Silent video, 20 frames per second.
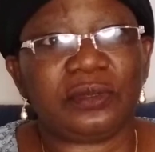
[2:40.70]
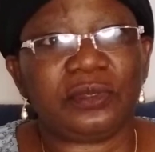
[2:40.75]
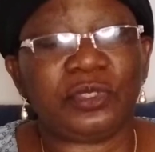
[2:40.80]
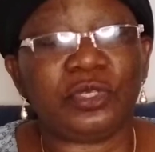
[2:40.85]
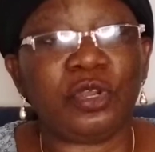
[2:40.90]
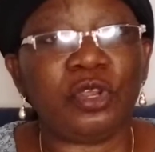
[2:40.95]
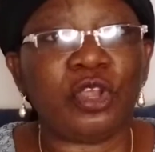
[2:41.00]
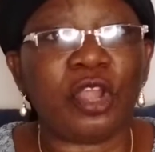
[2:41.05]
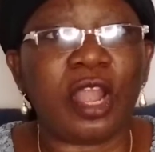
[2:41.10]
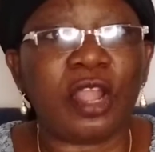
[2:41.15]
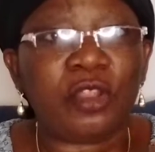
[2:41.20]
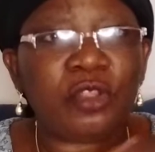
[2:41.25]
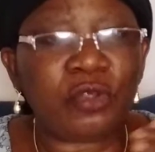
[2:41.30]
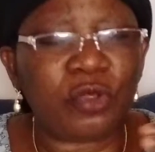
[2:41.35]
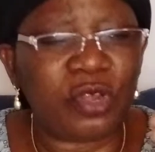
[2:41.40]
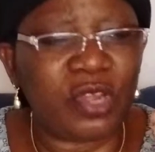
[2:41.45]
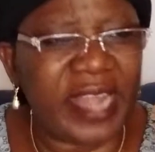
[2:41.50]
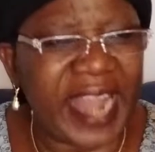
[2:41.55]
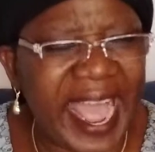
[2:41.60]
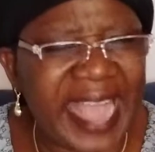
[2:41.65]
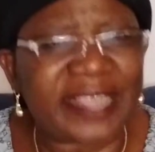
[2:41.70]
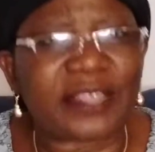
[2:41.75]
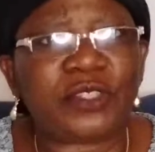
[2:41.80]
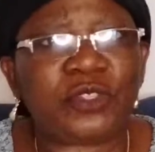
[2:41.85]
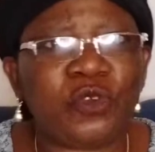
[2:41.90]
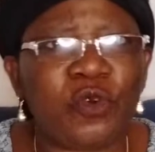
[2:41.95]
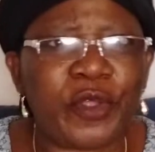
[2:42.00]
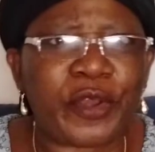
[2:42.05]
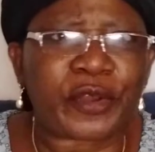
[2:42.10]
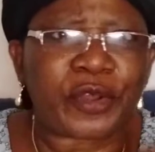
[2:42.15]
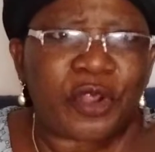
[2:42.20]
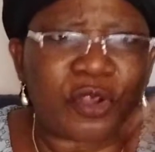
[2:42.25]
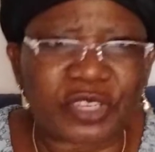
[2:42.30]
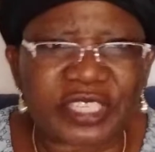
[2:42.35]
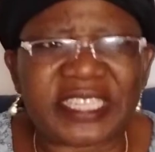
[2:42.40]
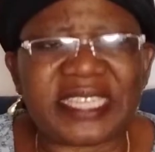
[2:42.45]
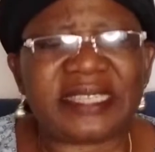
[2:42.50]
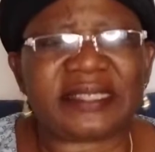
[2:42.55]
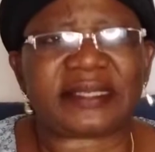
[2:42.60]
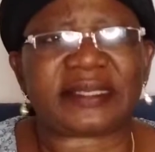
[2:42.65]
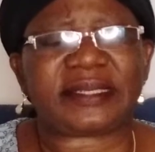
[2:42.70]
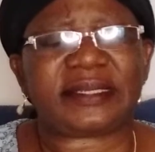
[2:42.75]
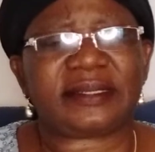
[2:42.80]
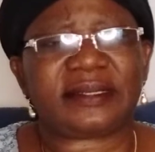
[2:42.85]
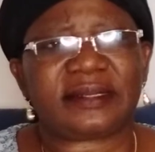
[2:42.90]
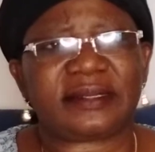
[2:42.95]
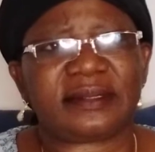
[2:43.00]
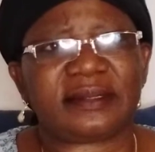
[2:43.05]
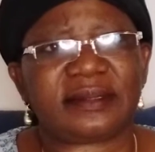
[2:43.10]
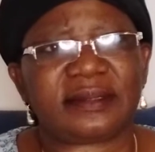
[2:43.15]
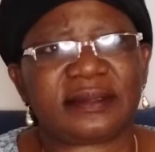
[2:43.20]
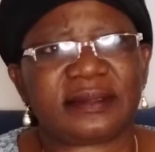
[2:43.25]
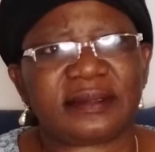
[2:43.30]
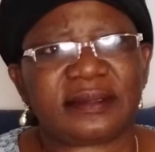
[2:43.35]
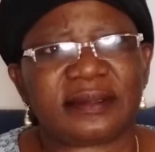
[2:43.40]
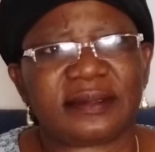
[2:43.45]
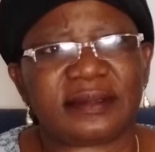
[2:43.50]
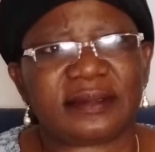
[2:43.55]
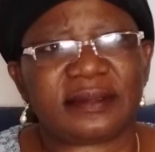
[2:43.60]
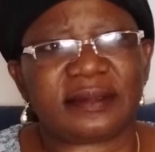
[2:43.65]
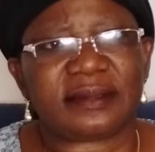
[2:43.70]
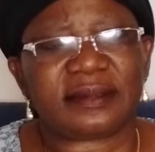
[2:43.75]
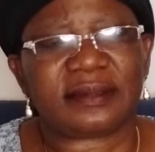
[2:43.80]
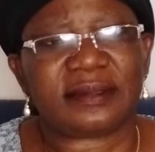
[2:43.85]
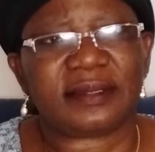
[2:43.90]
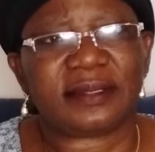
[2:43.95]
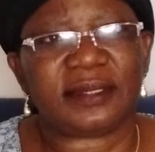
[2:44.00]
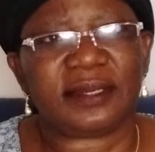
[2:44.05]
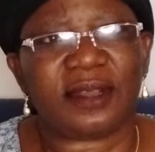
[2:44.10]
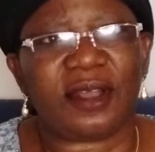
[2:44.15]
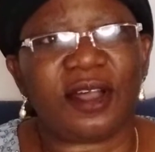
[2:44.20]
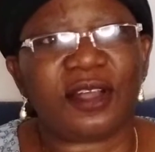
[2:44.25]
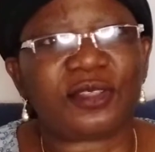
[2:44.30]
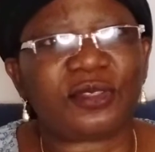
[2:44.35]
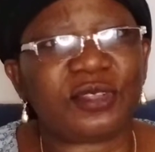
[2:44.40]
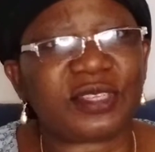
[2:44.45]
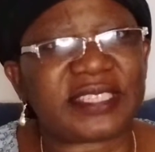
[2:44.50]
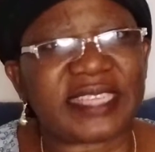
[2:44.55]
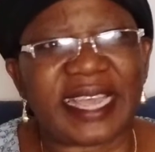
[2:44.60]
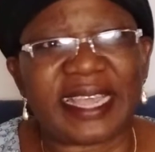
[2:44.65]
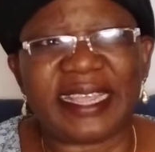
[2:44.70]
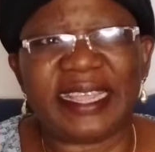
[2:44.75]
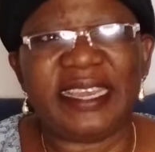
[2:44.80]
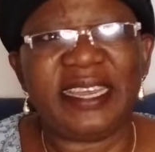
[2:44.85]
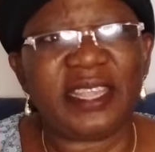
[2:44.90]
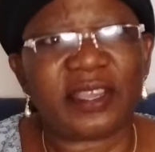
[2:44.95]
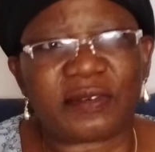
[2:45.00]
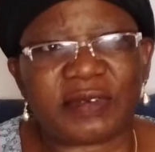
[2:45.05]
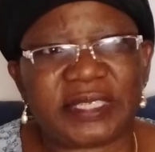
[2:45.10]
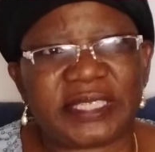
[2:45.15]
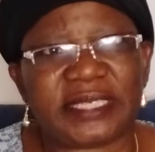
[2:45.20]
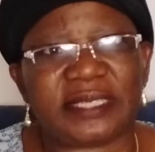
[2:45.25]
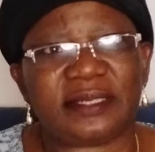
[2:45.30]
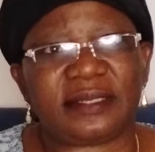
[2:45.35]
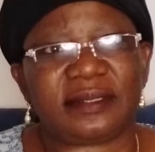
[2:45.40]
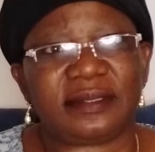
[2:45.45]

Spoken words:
You like doing wrong things. All those are iniquity.